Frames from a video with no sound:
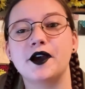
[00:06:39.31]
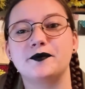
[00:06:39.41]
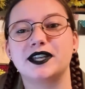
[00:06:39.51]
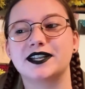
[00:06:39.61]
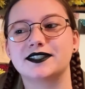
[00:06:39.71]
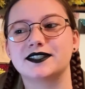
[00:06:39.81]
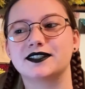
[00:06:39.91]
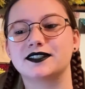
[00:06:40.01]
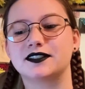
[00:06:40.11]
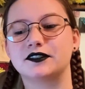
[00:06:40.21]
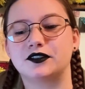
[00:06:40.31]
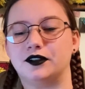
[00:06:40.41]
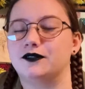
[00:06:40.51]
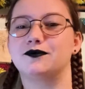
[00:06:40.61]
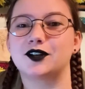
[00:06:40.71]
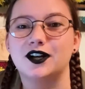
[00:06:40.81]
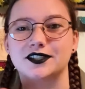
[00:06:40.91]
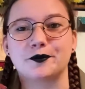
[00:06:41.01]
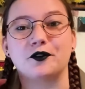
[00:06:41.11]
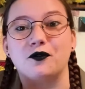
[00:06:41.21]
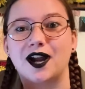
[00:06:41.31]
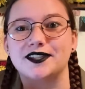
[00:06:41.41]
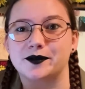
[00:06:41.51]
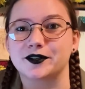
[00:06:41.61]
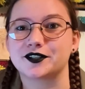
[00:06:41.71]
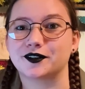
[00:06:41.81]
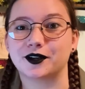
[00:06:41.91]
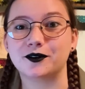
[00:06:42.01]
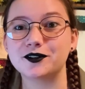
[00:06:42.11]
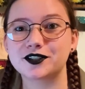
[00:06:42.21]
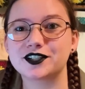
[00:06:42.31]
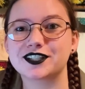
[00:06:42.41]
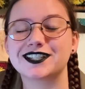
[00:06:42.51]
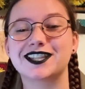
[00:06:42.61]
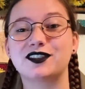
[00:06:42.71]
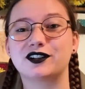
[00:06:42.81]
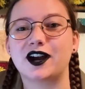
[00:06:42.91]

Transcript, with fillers: because the concept of why zebras don't get ulcers is that they're